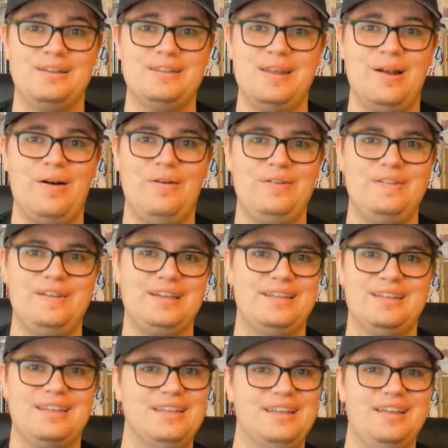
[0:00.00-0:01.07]

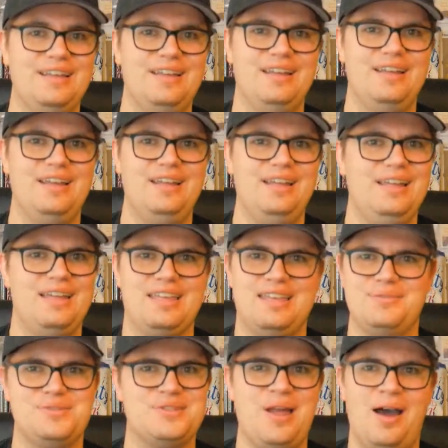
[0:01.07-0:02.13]
Like he
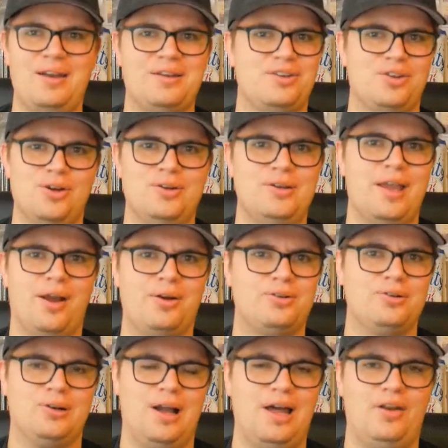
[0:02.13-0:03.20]
was not a good
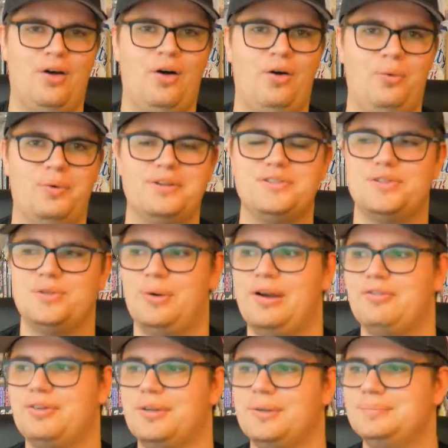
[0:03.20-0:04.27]
character at all
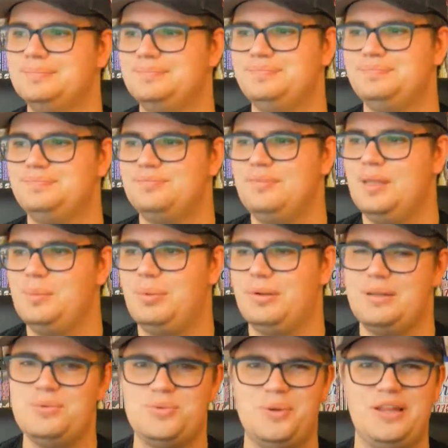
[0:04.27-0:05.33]
whatsoever, but
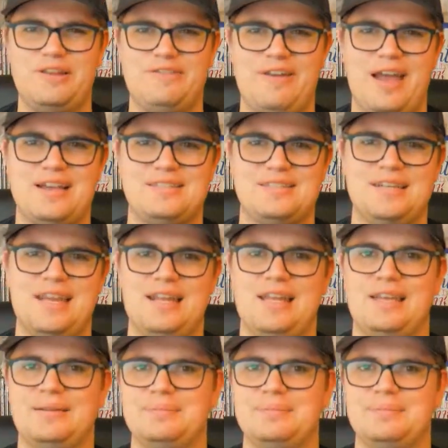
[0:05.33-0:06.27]
he was really fascinating,